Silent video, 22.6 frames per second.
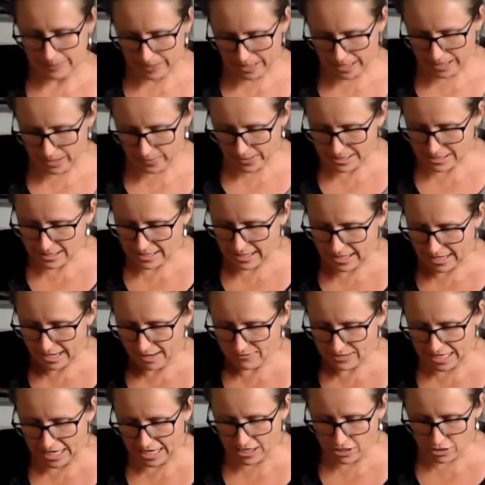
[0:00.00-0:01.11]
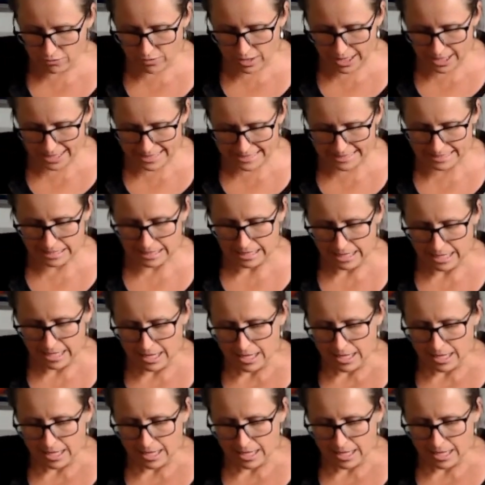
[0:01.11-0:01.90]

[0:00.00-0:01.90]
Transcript: But anyway, so they have tenderized it.